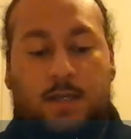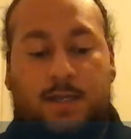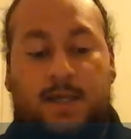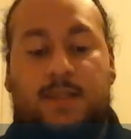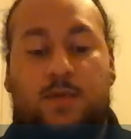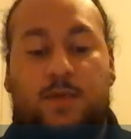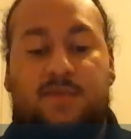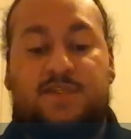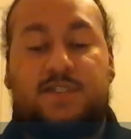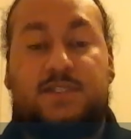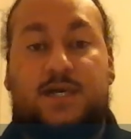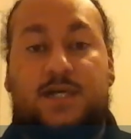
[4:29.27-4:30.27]
Now that we have
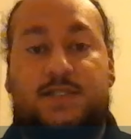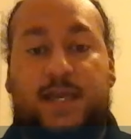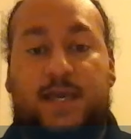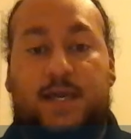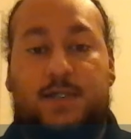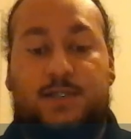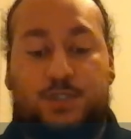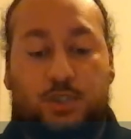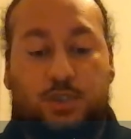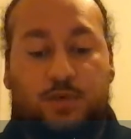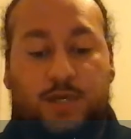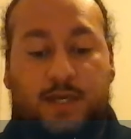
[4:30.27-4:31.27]
discussed our
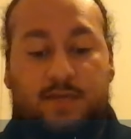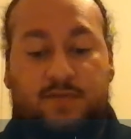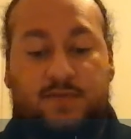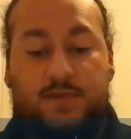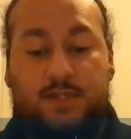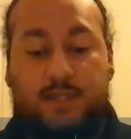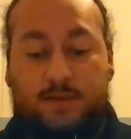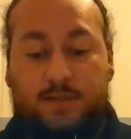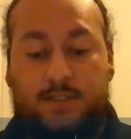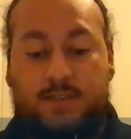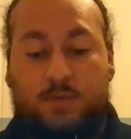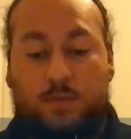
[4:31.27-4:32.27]
2 creative
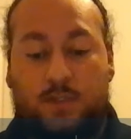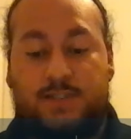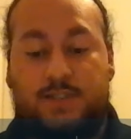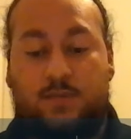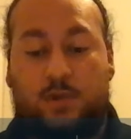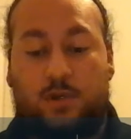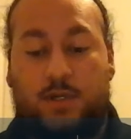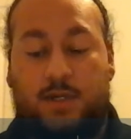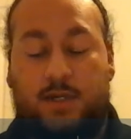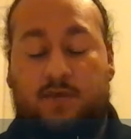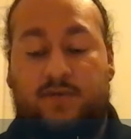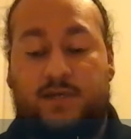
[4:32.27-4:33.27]
theories, Wallace's model
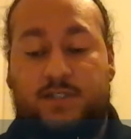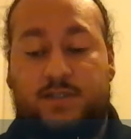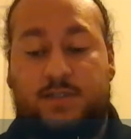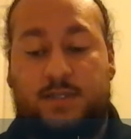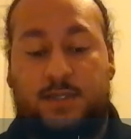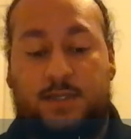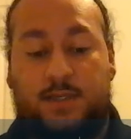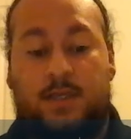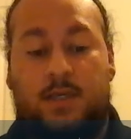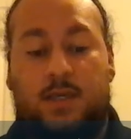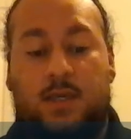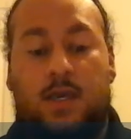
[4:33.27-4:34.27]
and divergent thinking,
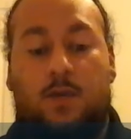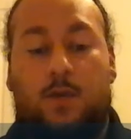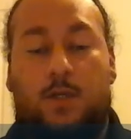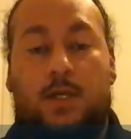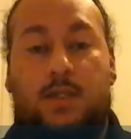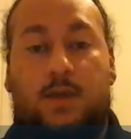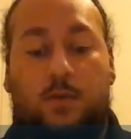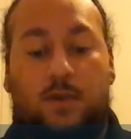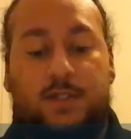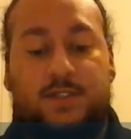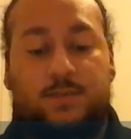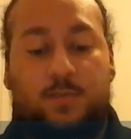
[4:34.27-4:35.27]
we know that
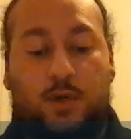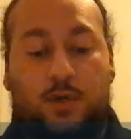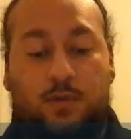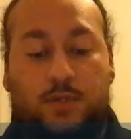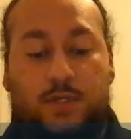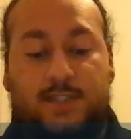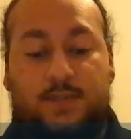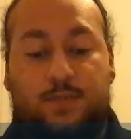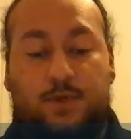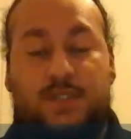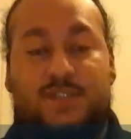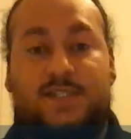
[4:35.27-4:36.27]
Wallace's model is a
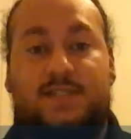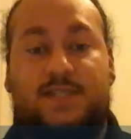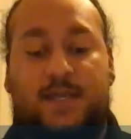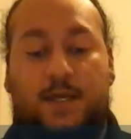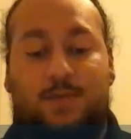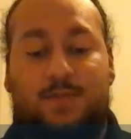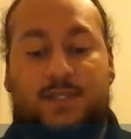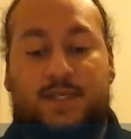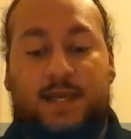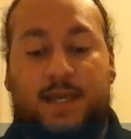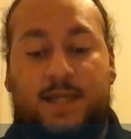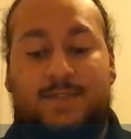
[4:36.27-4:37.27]
process that helps
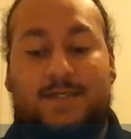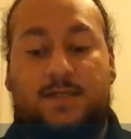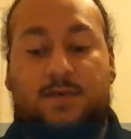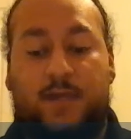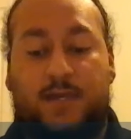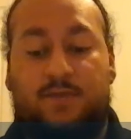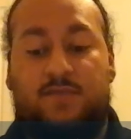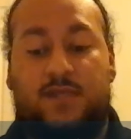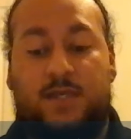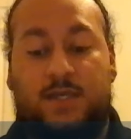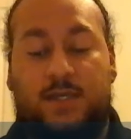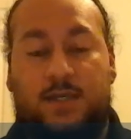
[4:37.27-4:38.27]
enhance our creative
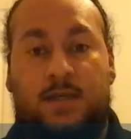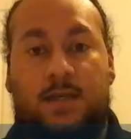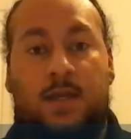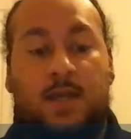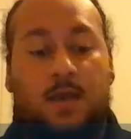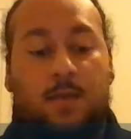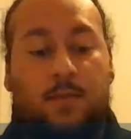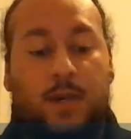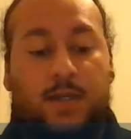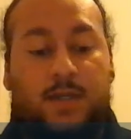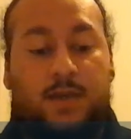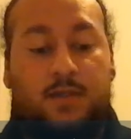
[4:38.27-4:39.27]
thinking
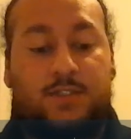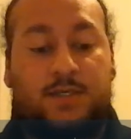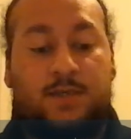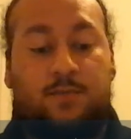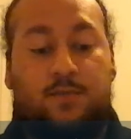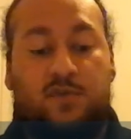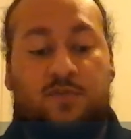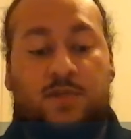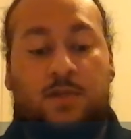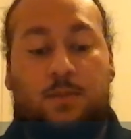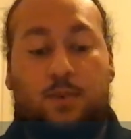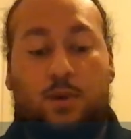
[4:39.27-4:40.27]
by encouraging improvement